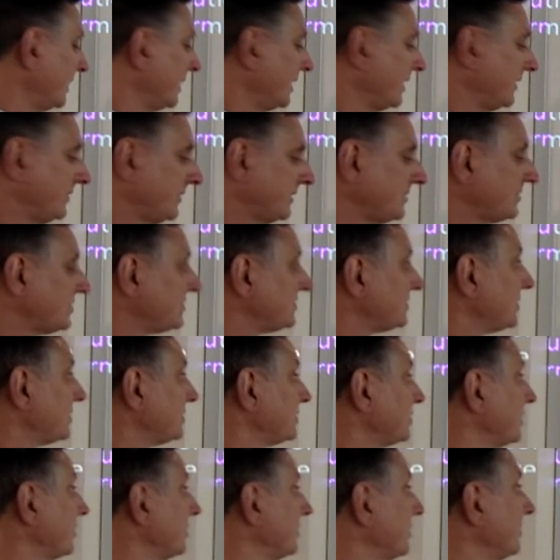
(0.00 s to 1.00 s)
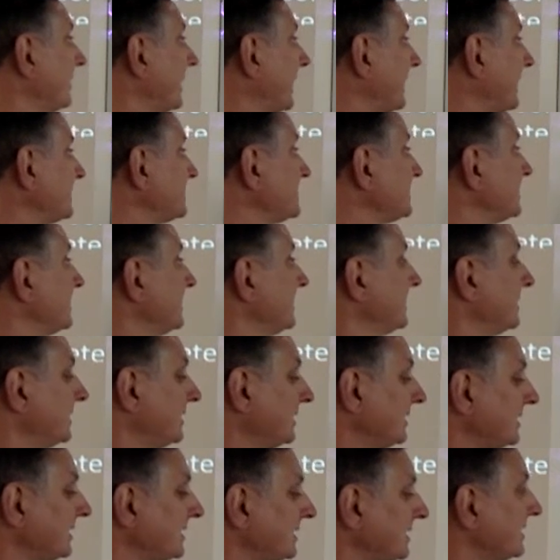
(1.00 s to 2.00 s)
If this is our total mass,
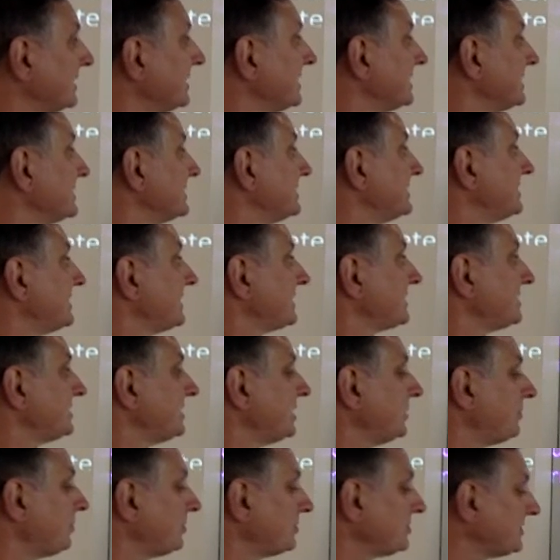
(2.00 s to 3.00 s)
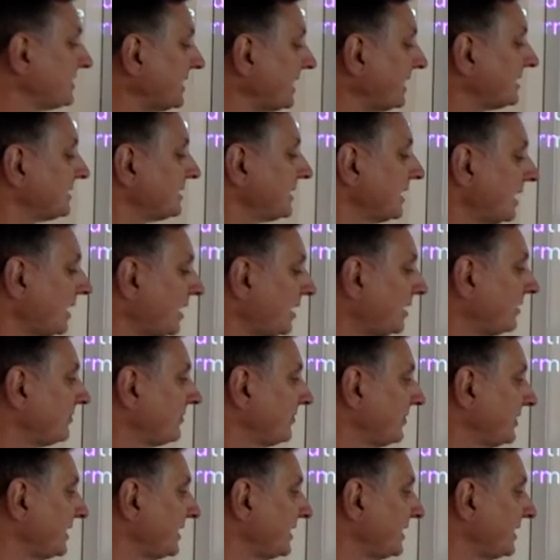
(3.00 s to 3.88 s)
60% of